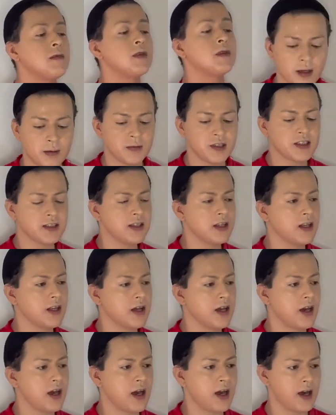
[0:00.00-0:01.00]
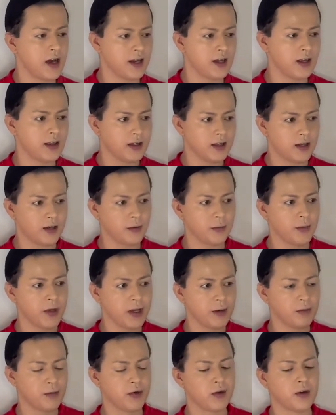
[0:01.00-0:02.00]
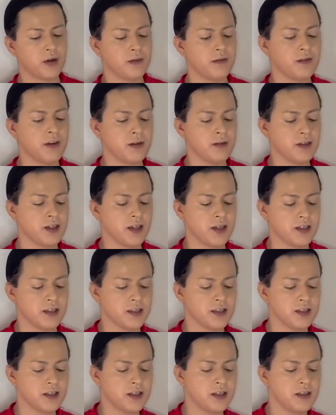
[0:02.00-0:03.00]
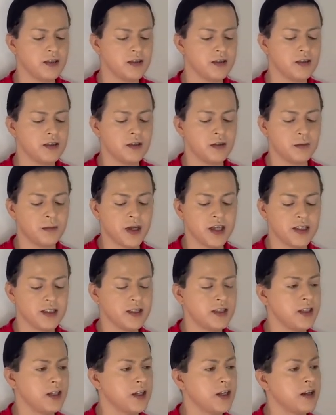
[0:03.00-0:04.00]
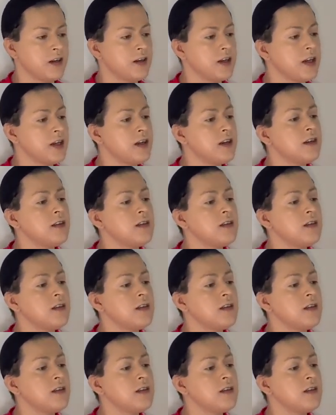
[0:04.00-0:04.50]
I'm just gonna add a little bit more foundation to my chin area.